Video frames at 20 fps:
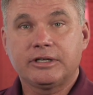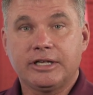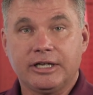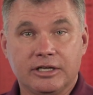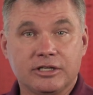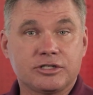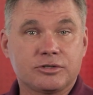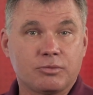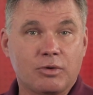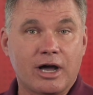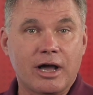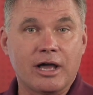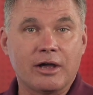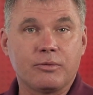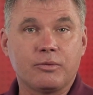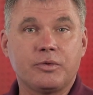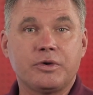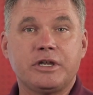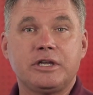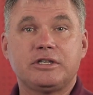Hence
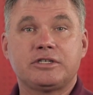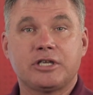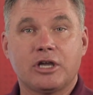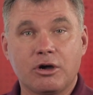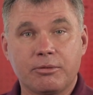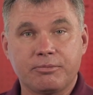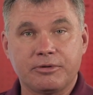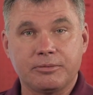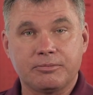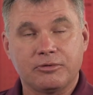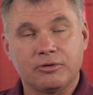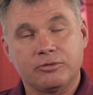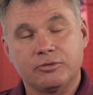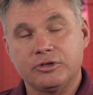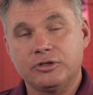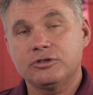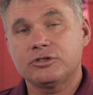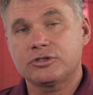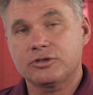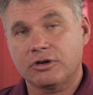why we tell people
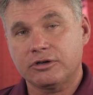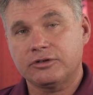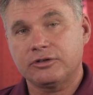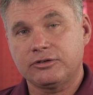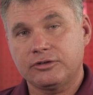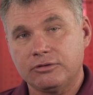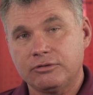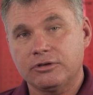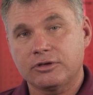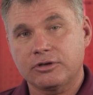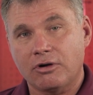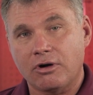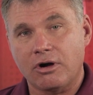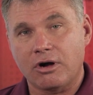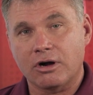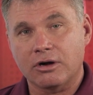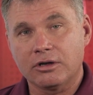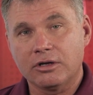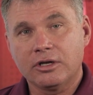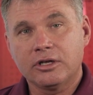when you start to tune a
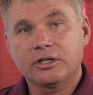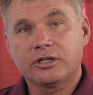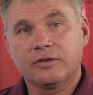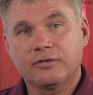car,